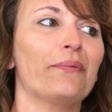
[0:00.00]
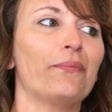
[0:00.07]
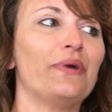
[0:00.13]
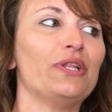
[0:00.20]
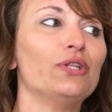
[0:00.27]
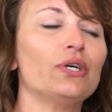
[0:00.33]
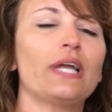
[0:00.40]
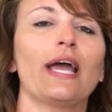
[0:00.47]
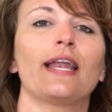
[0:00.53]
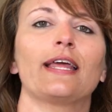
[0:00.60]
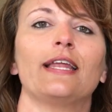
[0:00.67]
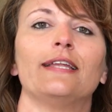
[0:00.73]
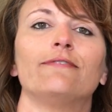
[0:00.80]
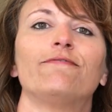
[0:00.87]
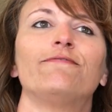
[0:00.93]
we look at
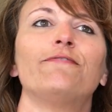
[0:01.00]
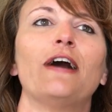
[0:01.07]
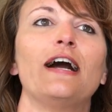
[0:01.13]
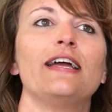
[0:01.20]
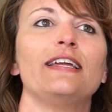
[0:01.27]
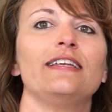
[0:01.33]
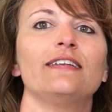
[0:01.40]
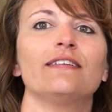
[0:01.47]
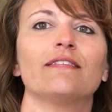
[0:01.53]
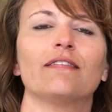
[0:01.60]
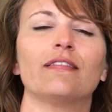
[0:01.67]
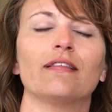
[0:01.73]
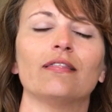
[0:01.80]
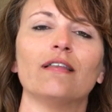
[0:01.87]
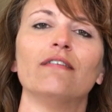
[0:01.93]
it and find
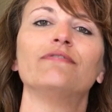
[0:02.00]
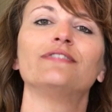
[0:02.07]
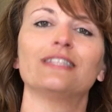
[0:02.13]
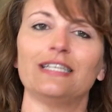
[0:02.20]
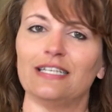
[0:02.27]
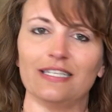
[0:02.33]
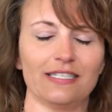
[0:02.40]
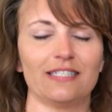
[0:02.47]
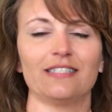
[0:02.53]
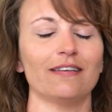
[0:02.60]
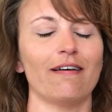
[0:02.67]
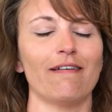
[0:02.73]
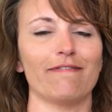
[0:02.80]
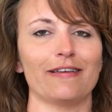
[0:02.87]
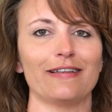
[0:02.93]
the loveliness
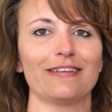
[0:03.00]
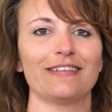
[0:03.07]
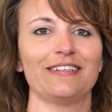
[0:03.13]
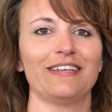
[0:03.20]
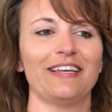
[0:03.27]
of it